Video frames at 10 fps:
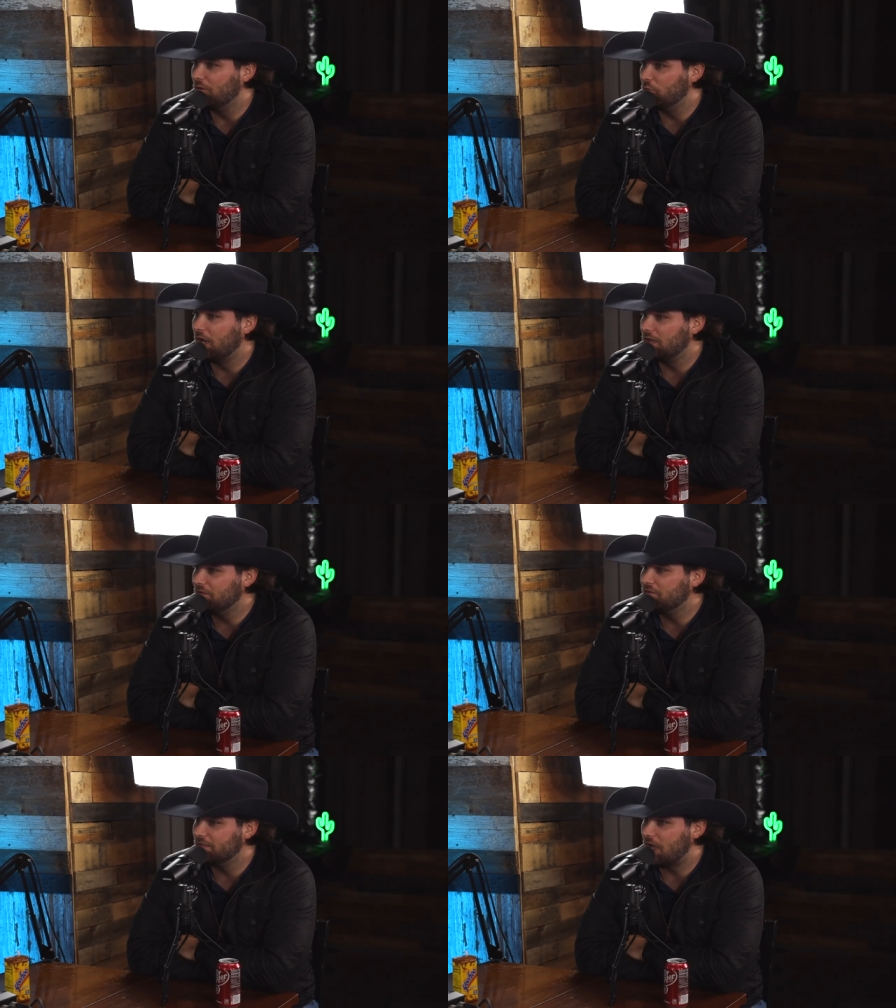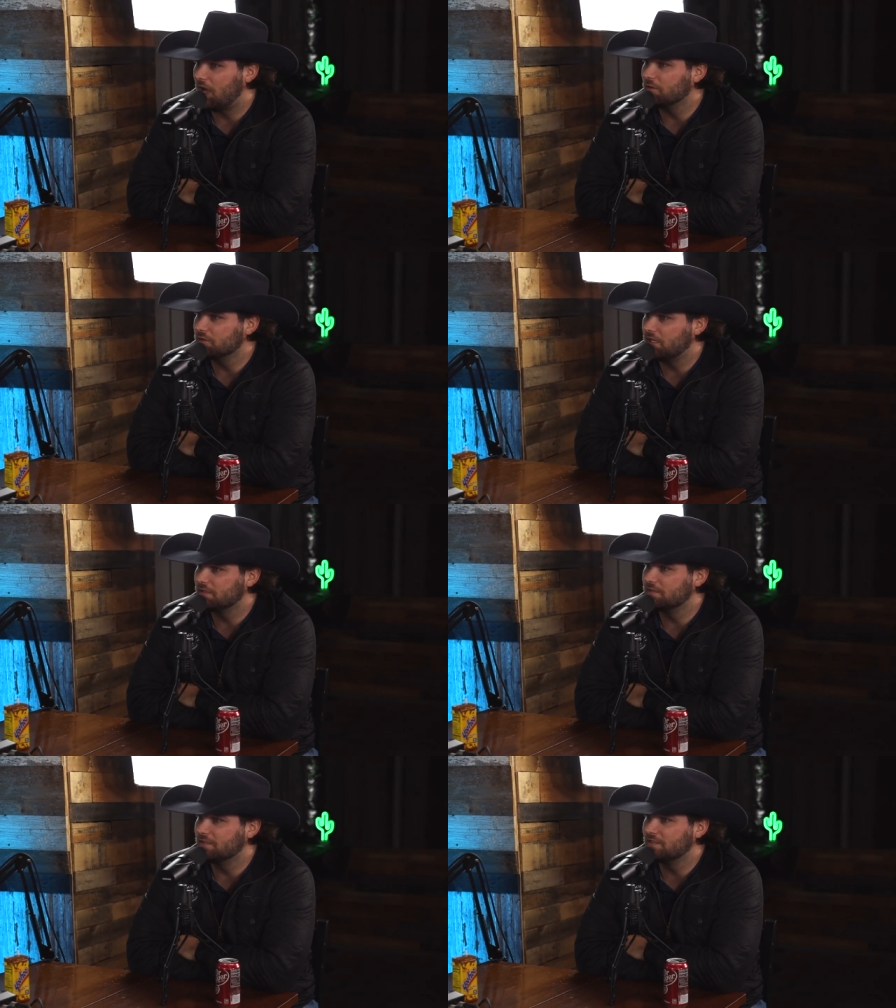uh, when I lived in Tyler,
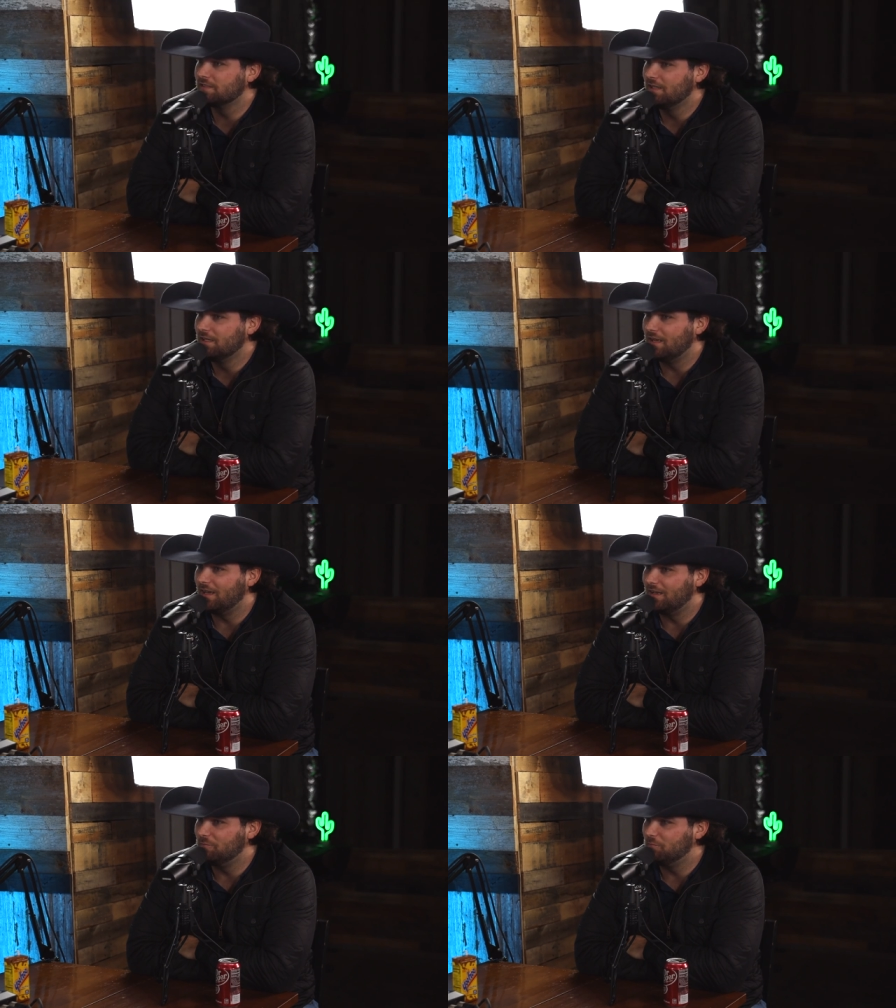Texas, uh,